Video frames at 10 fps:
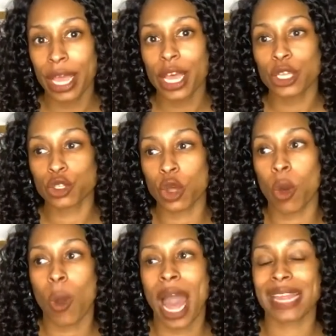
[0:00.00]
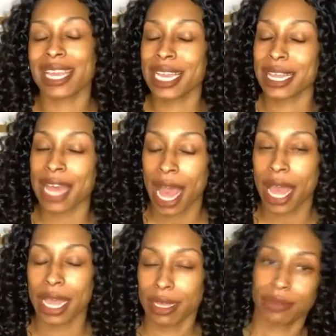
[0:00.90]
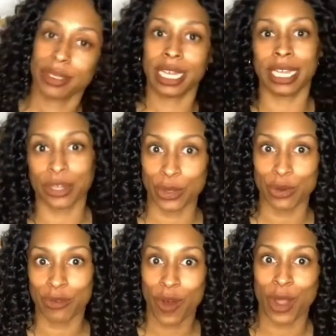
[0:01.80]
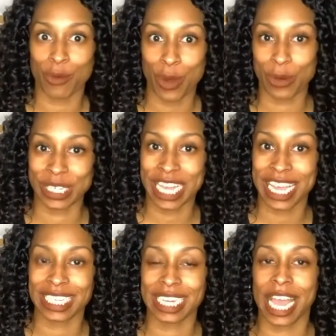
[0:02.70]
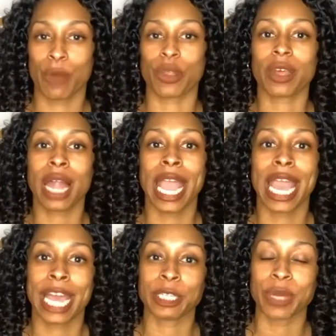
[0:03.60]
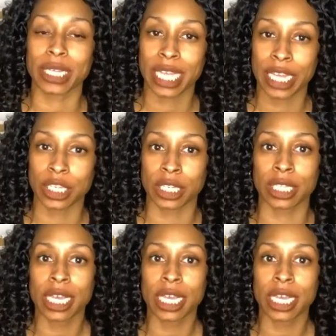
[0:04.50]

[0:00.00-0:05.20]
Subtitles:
So I think that in lieu of all what we're saying today with client expectations,